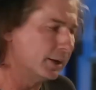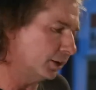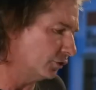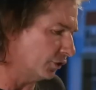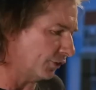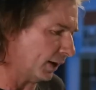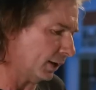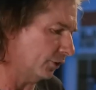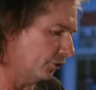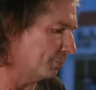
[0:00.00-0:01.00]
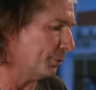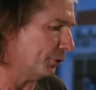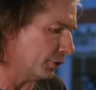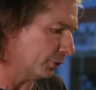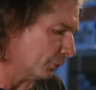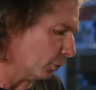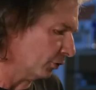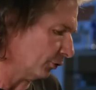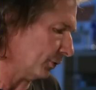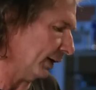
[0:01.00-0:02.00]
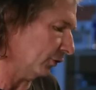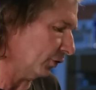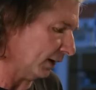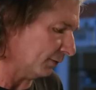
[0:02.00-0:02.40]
engines had superior forged crankshaft.